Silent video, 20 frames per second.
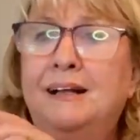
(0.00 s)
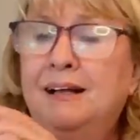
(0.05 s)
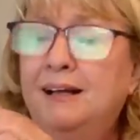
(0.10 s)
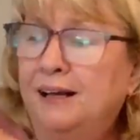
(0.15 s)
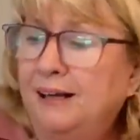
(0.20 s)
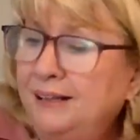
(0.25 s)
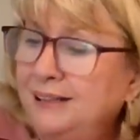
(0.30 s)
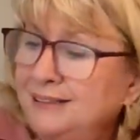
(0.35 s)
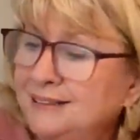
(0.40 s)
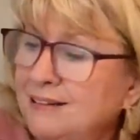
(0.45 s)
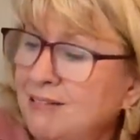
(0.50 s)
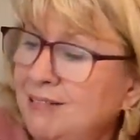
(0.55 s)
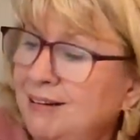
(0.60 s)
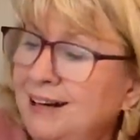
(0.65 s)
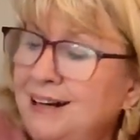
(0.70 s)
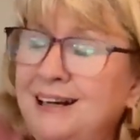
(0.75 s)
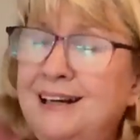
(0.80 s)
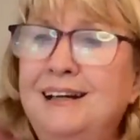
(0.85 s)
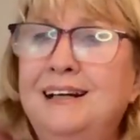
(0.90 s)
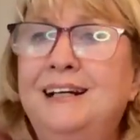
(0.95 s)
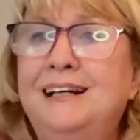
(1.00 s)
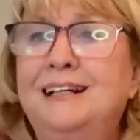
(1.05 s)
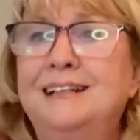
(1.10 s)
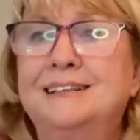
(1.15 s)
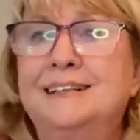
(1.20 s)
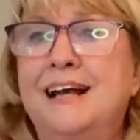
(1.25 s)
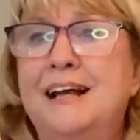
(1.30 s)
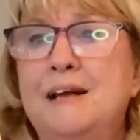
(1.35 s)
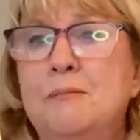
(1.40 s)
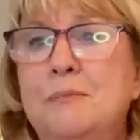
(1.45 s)
And he's got like a little
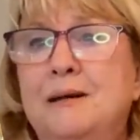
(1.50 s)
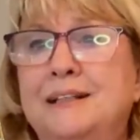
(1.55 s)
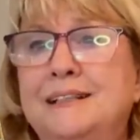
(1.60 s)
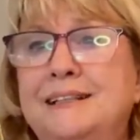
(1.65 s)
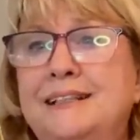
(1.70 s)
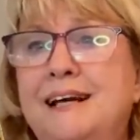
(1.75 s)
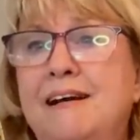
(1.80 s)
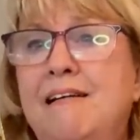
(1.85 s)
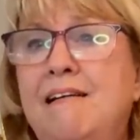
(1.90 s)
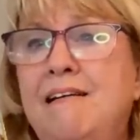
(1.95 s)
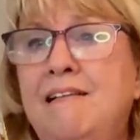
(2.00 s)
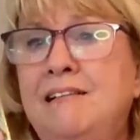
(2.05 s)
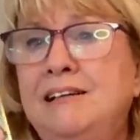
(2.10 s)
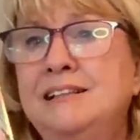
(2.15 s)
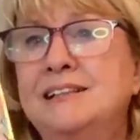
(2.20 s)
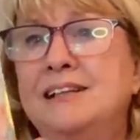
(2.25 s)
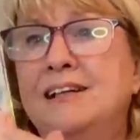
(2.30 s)
diamante heart